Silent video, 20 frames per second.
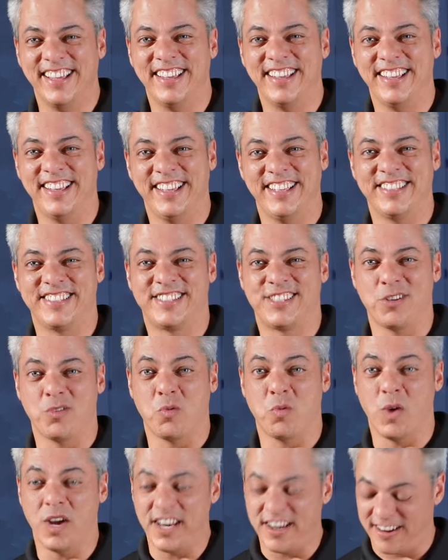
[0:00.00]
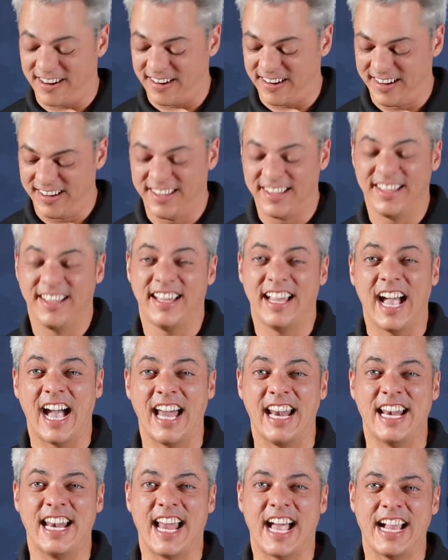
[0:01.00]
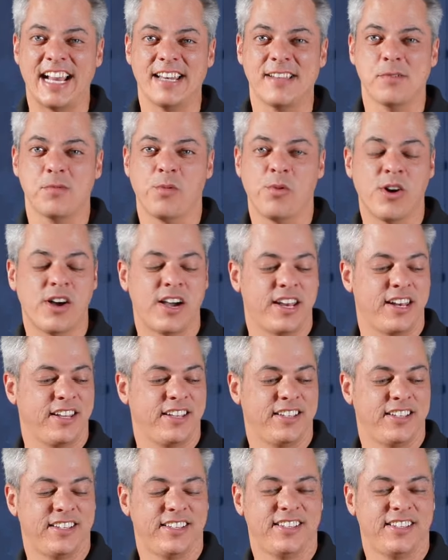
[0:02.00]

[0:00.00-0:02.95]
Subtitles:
is the winner at 91.